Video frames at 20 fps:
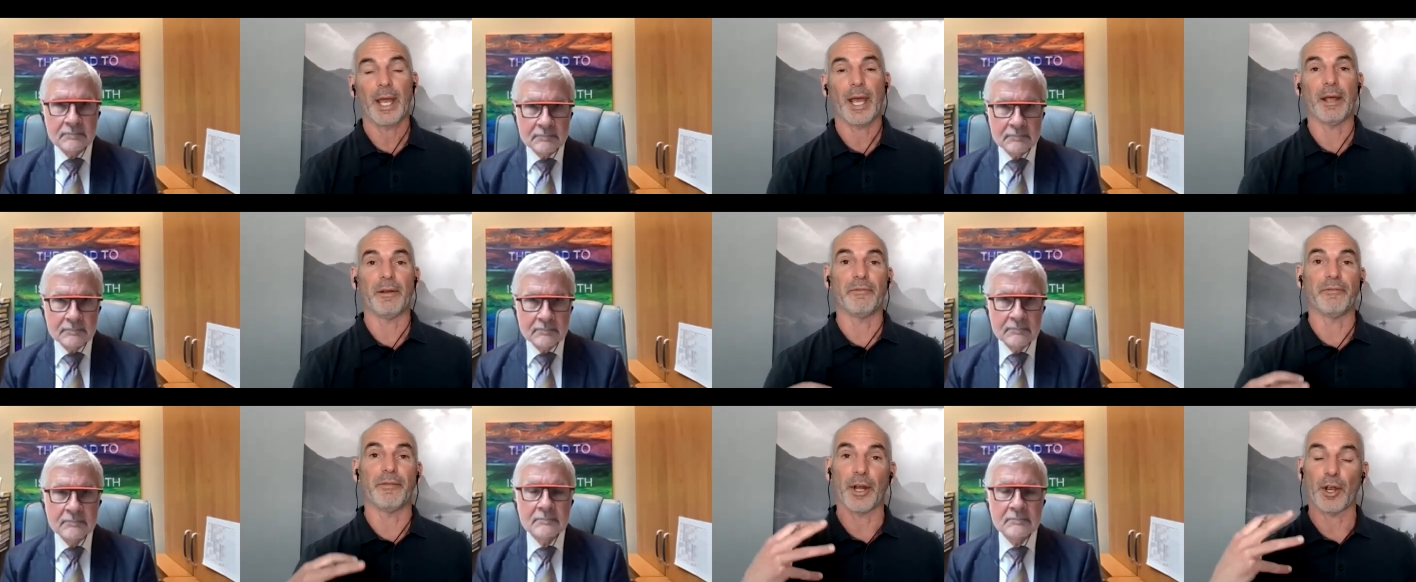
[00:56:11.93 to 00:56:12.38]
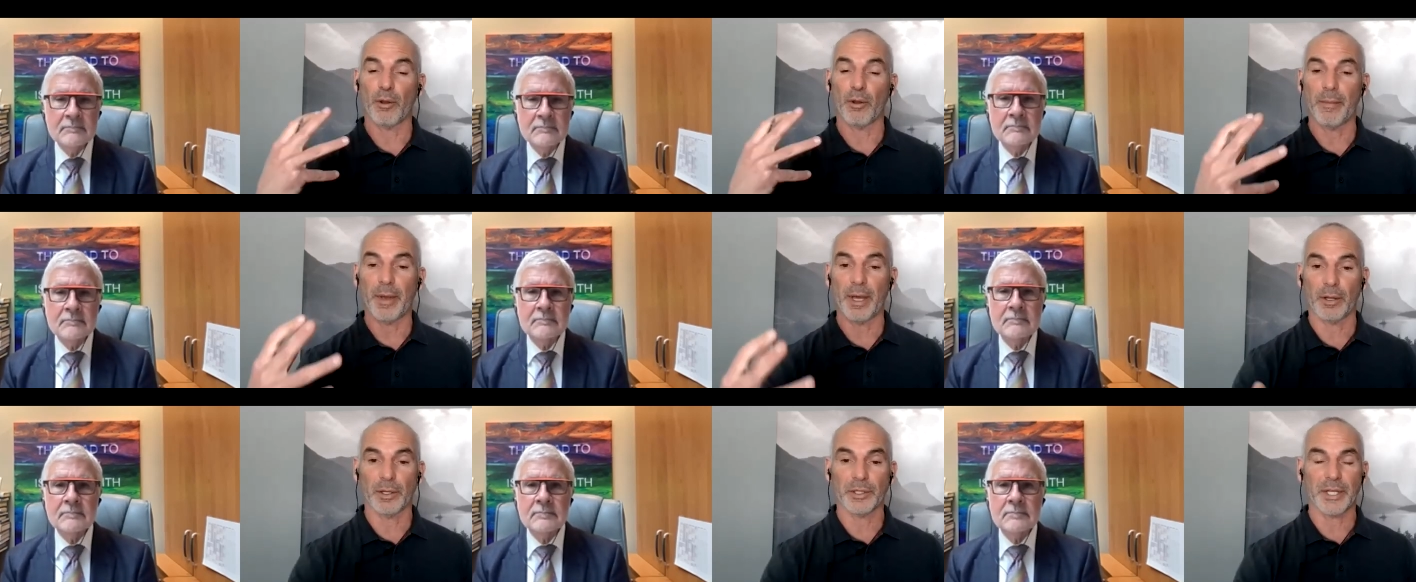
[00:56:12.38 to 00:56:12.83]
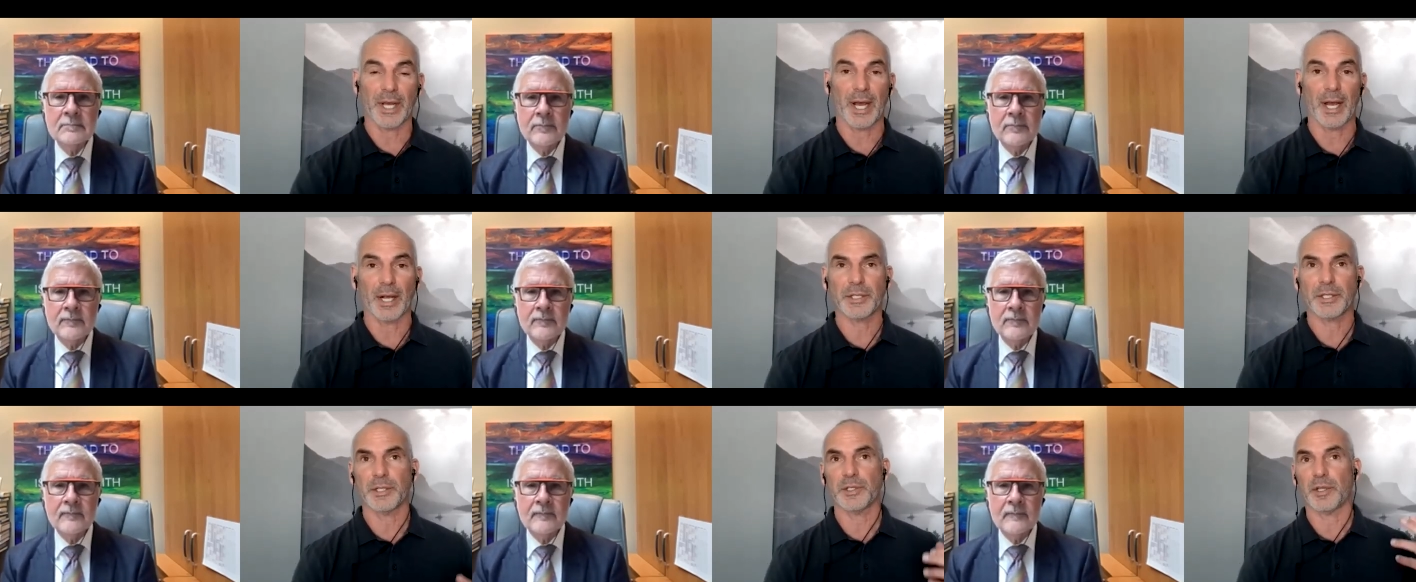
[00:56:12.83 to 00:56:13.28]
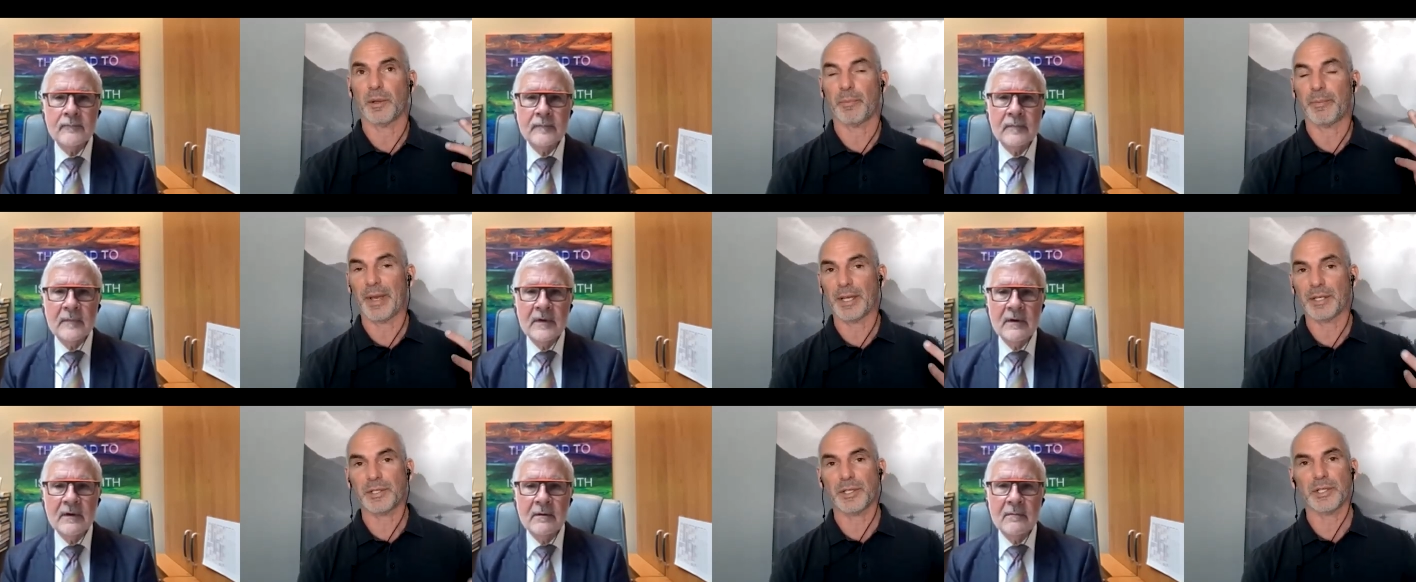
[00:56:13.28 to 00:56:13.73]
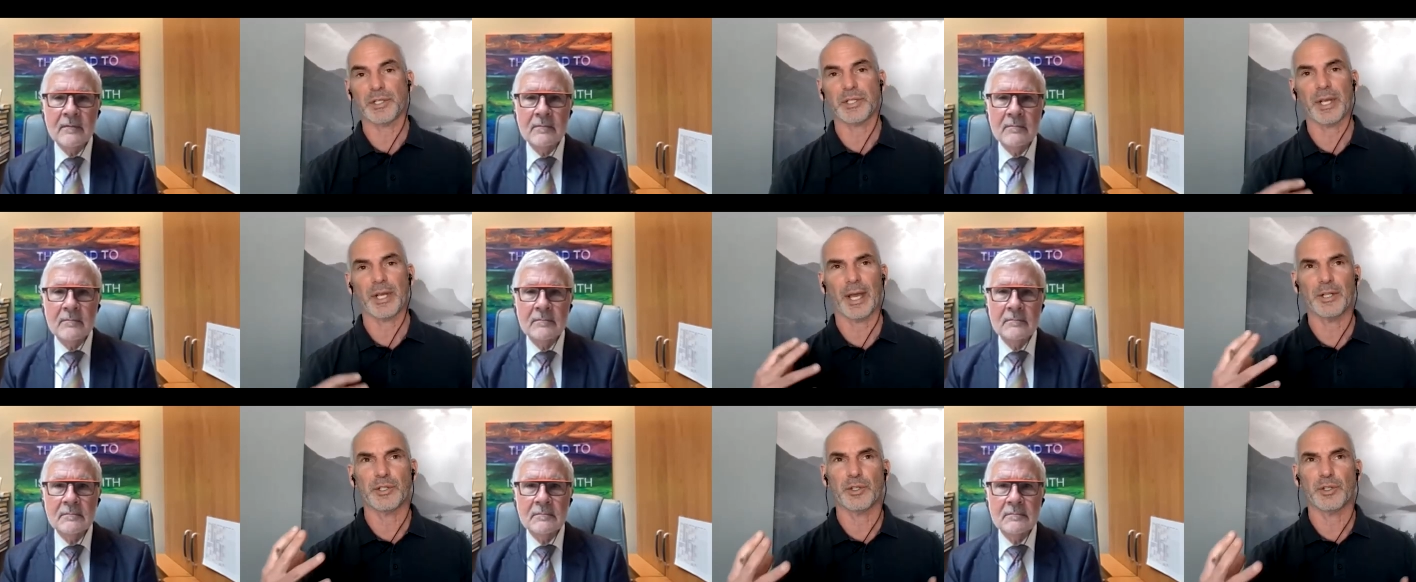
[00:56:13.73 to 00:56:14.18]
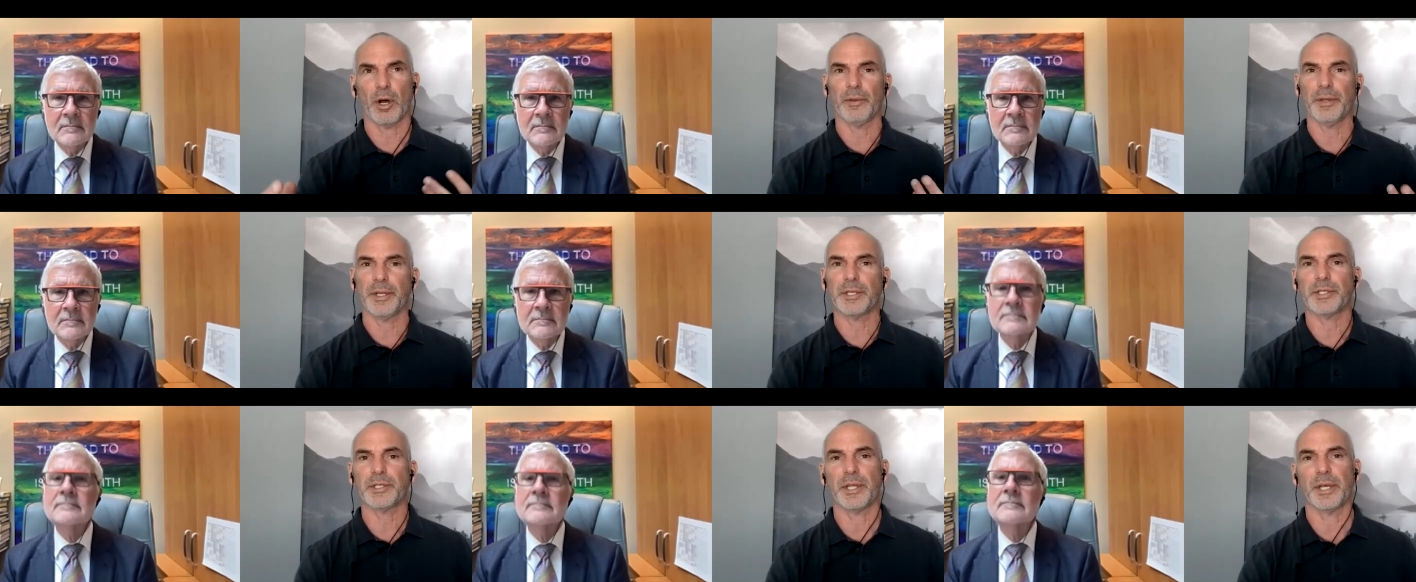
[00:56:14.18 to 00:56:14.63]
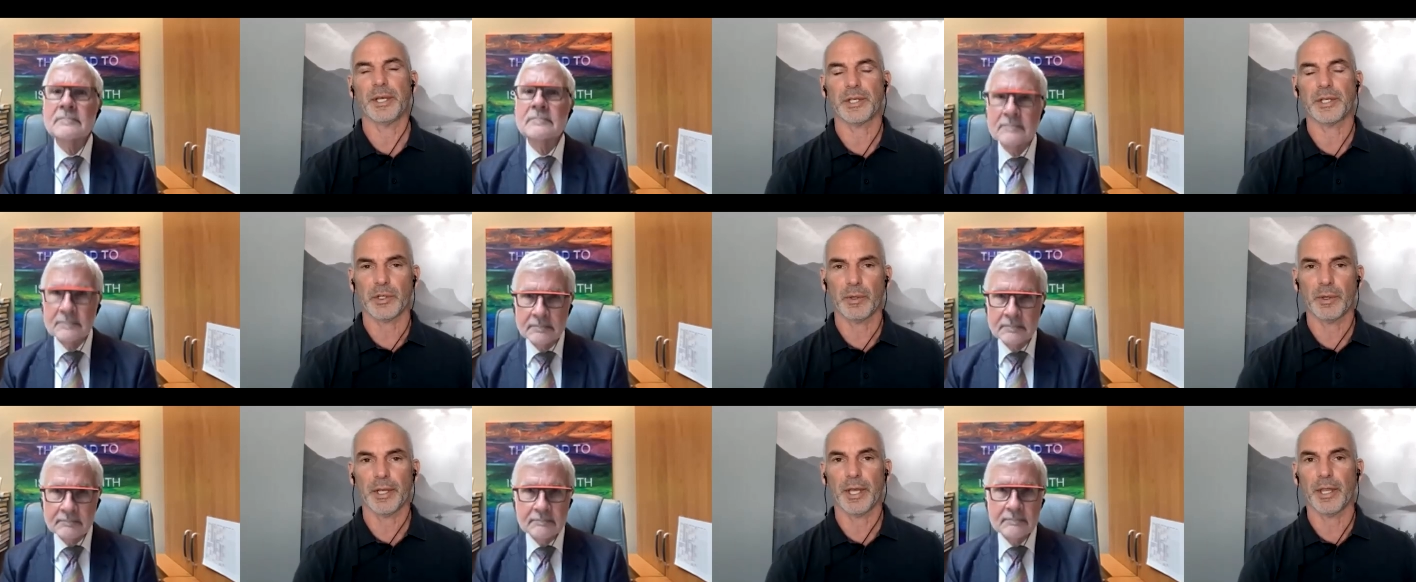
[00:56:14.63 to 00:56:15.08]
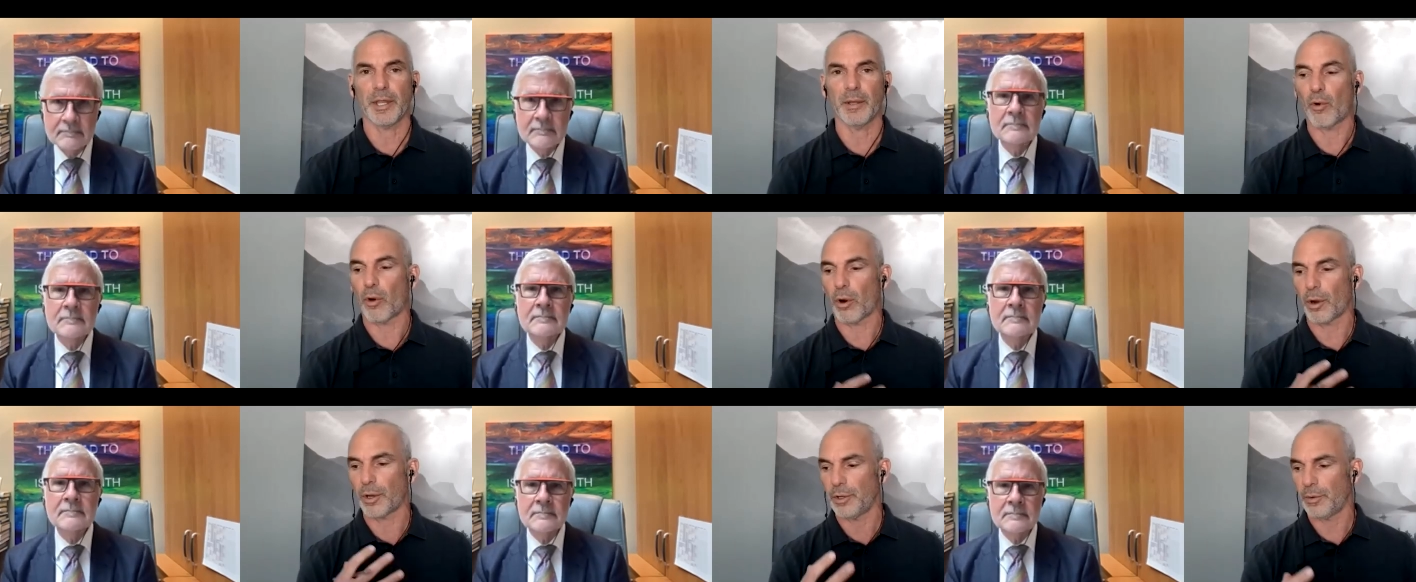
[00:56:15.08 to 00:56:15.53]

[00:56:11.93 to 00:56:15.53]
Speaker 1: environmental toxins, the pesticides, all these things. So, again, the more